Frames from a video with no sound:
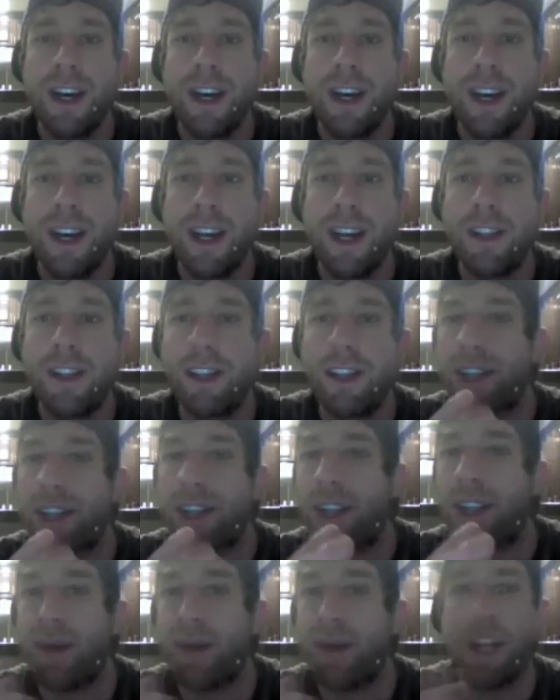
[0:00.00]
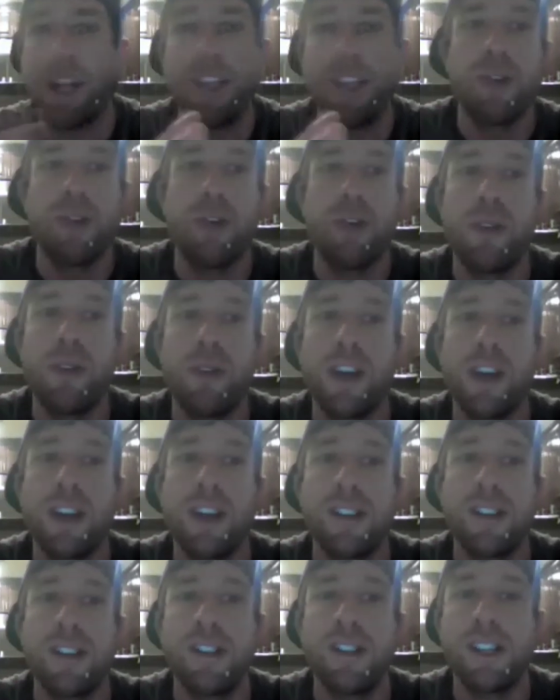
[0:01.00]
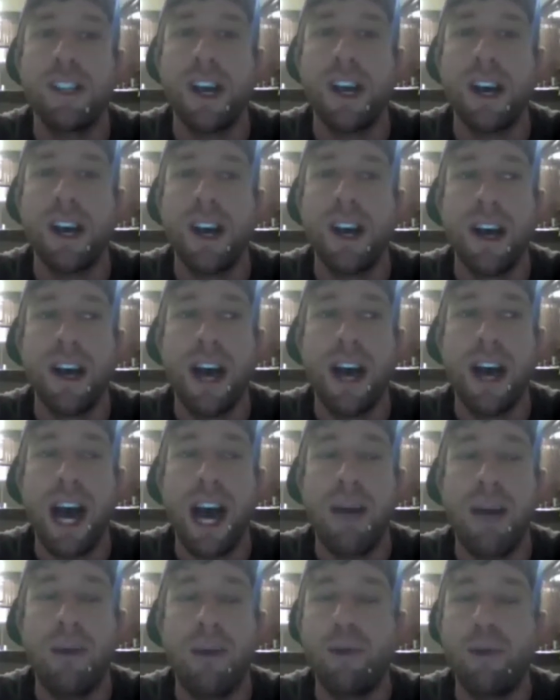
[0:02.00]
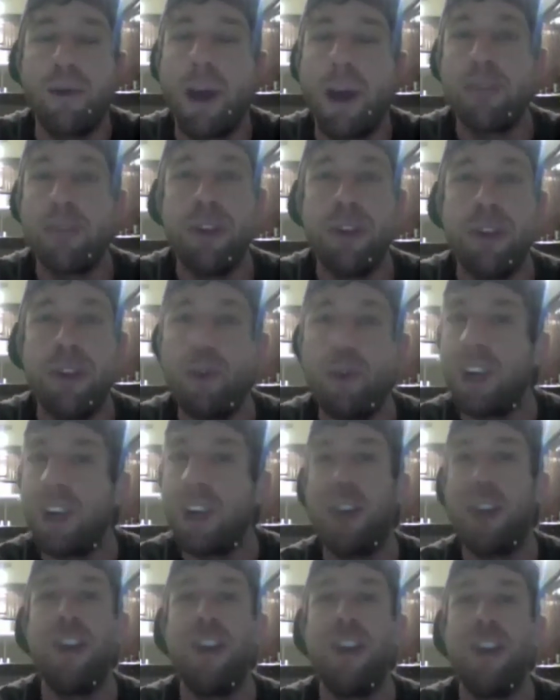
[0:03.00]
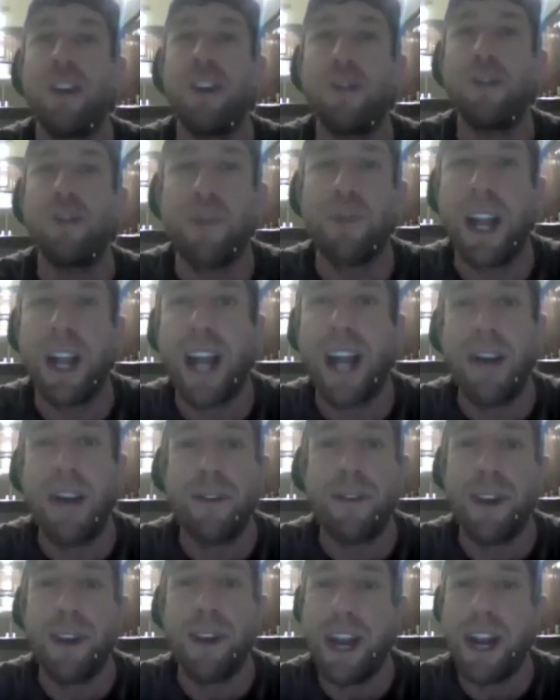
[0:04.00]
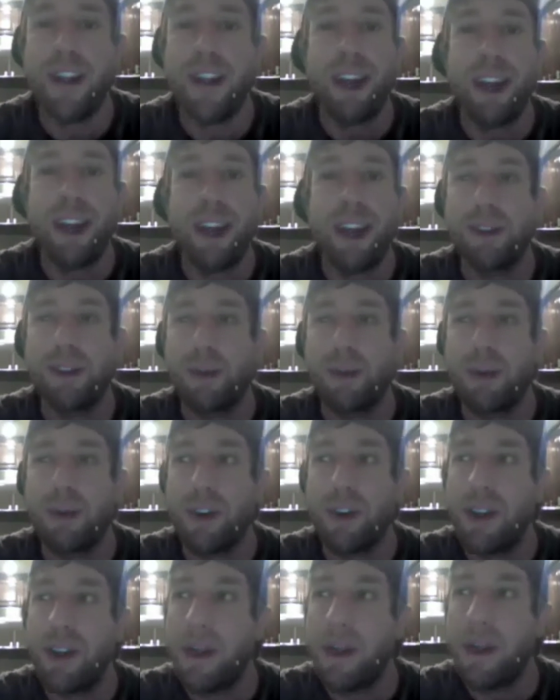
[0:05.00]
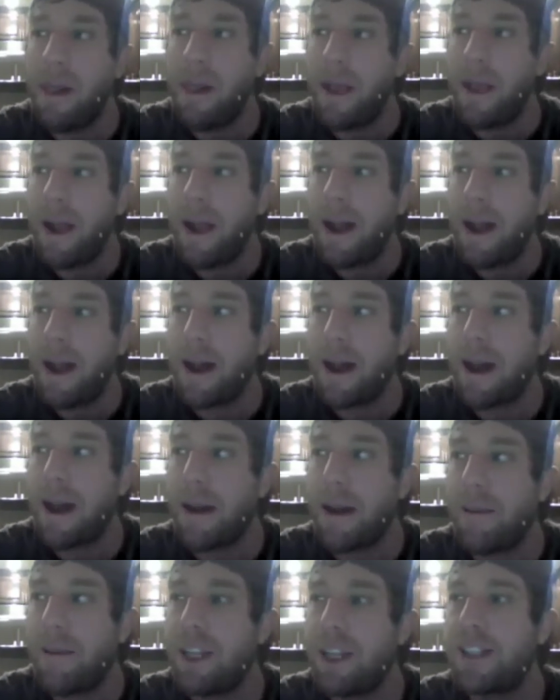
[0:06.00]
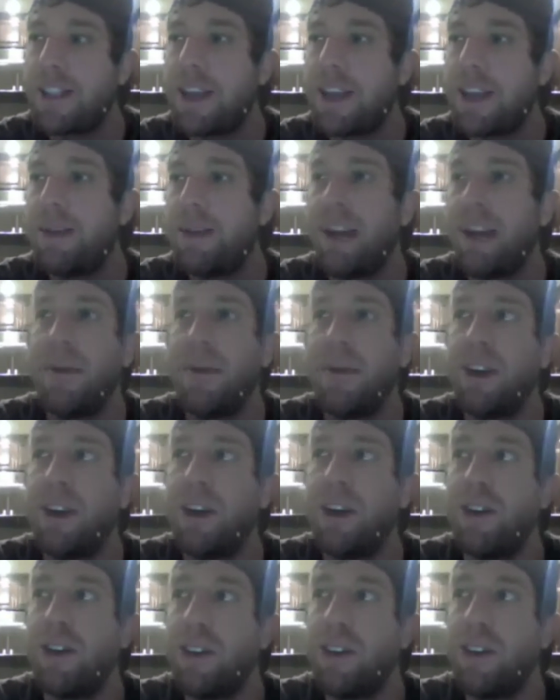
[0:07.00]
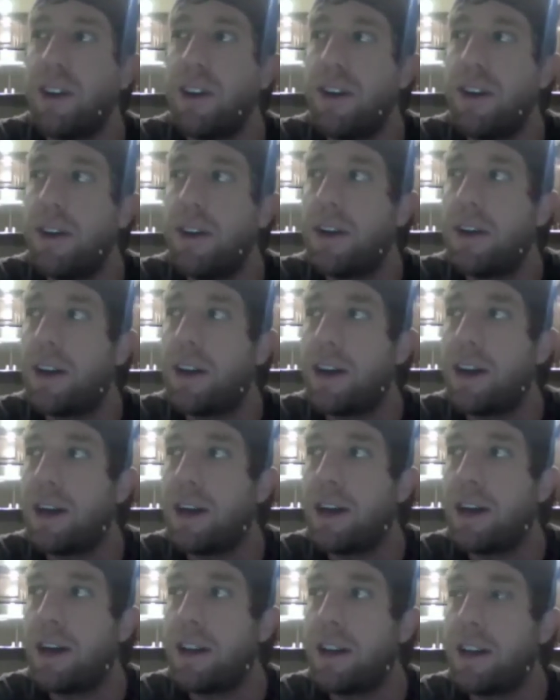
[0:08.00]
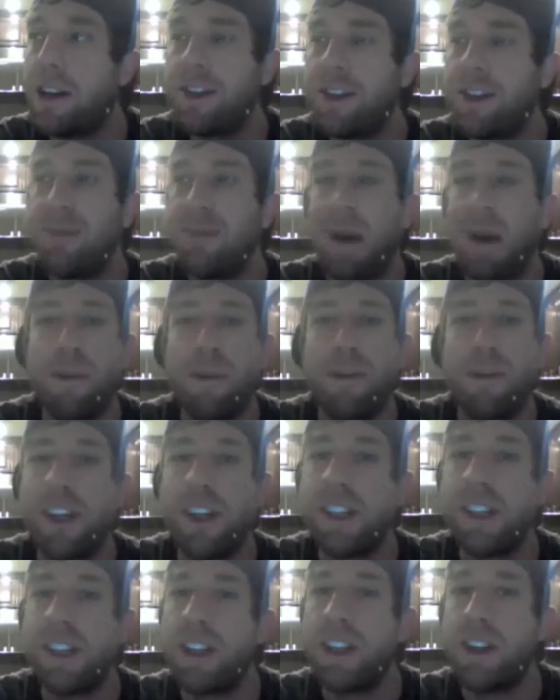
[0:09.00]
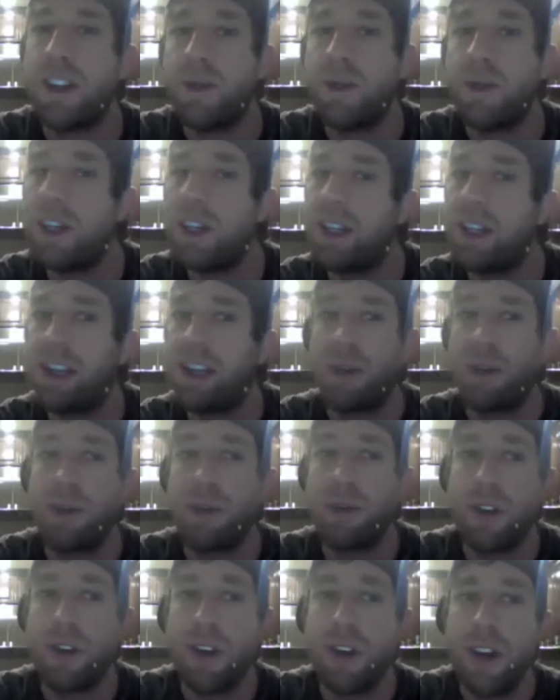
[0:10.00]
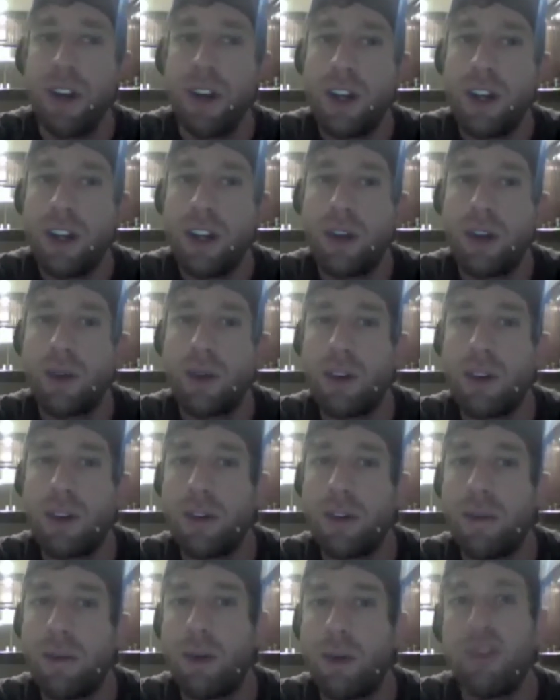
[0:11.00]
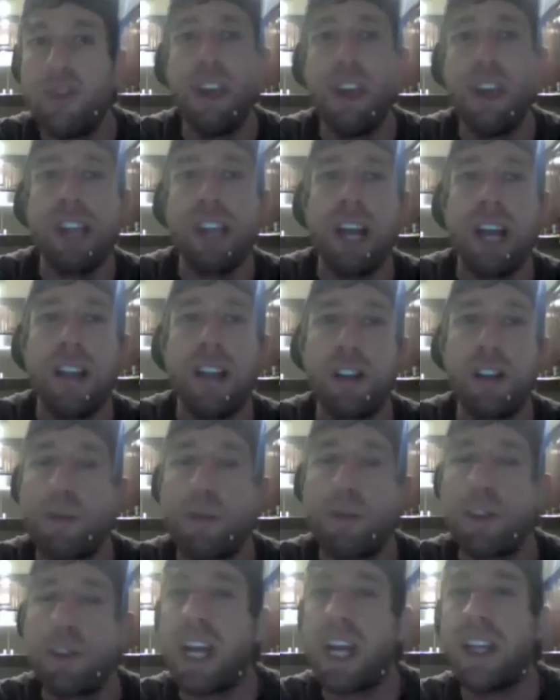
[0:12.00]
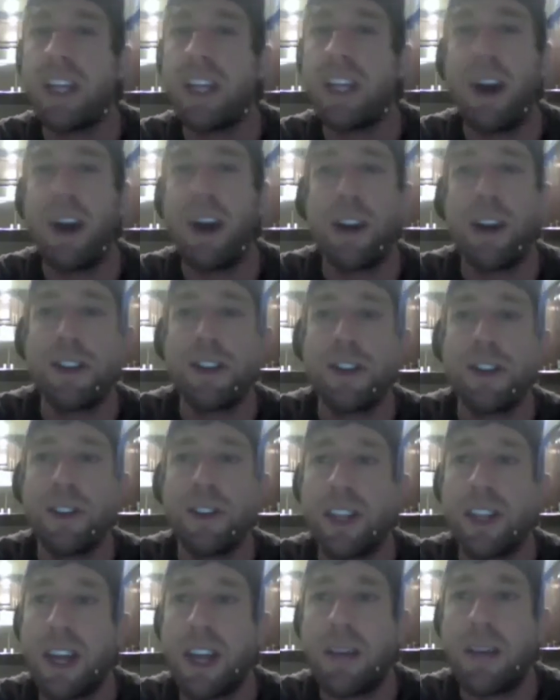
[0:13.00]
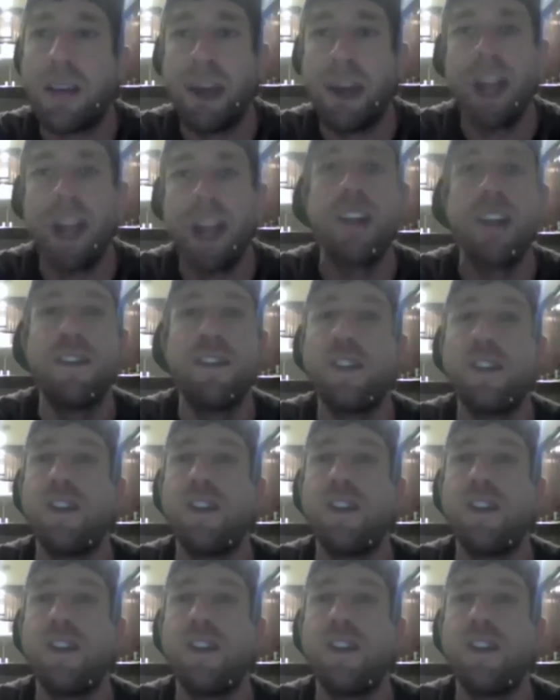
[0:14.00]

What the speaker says: it's such a double-edged sword, because I would rather be doing nothing else with my life or anything else in the world, but at the same time, this is my profession, and you wish that there were more things out there to protect the artists so that they can make a living too.